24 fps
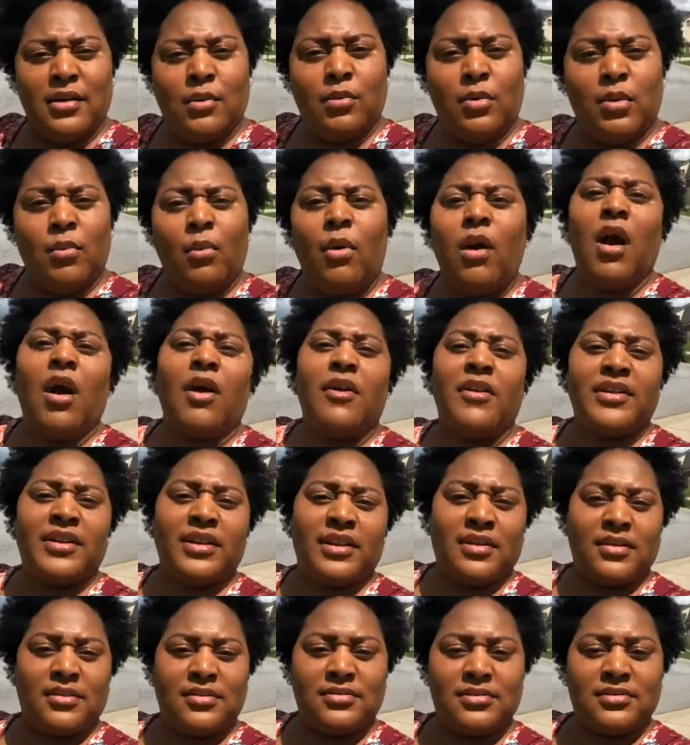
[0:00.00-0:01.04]
We
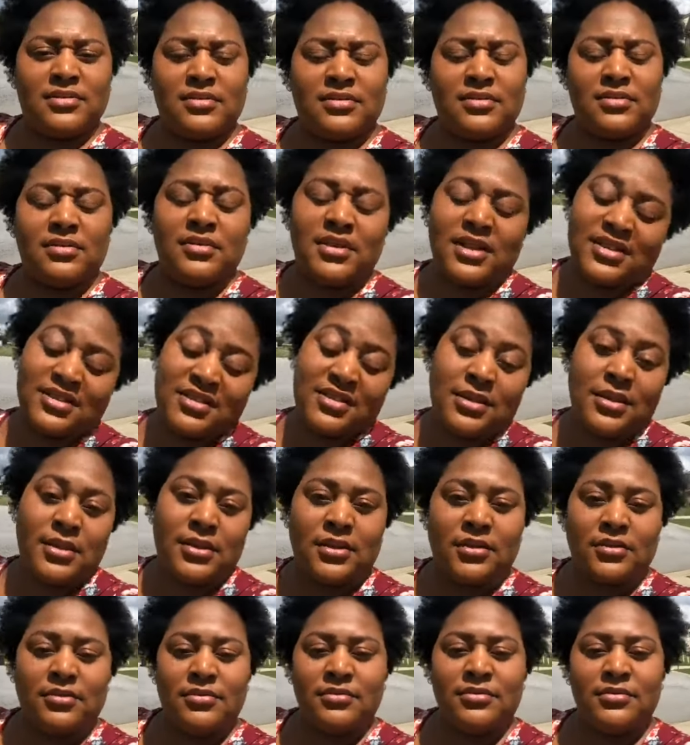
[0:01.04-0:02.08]
warrior. Let's
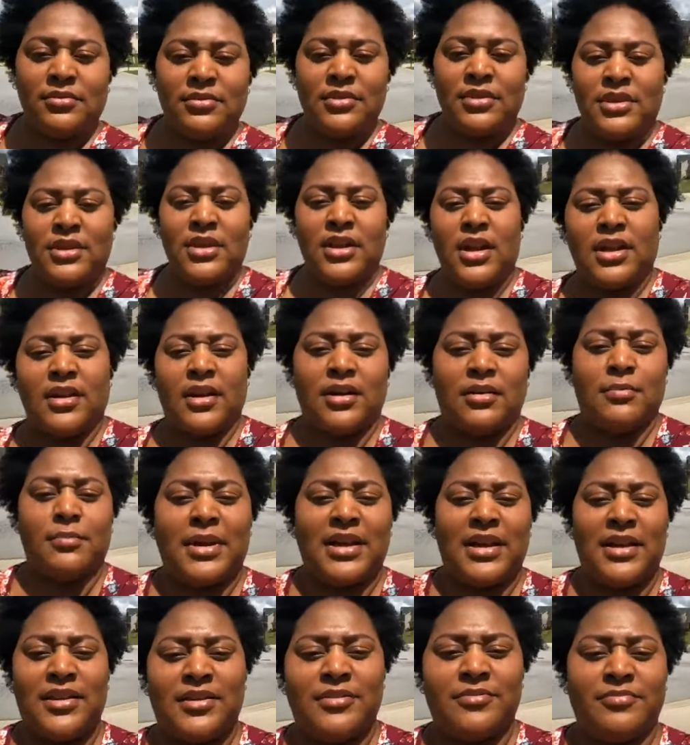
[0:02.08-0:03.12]
get it. All right,
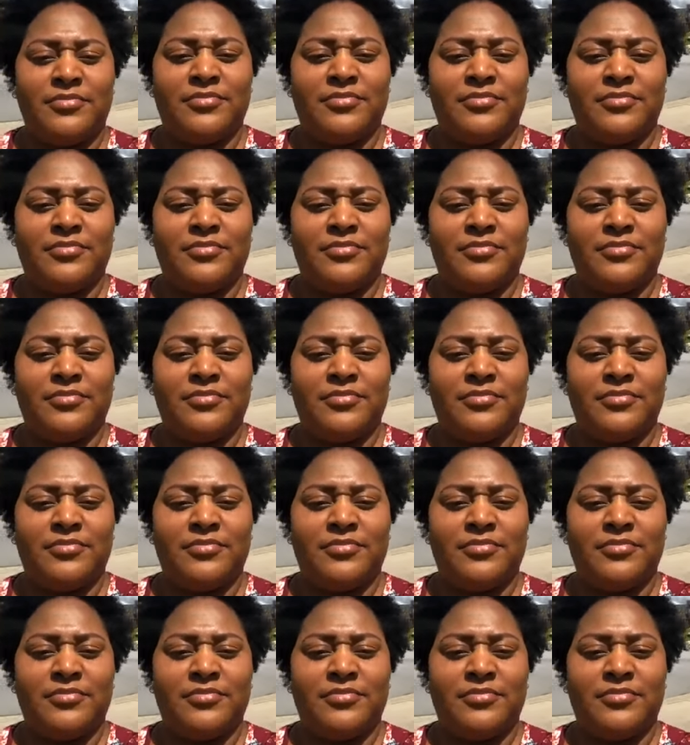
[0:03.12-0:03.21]
bye.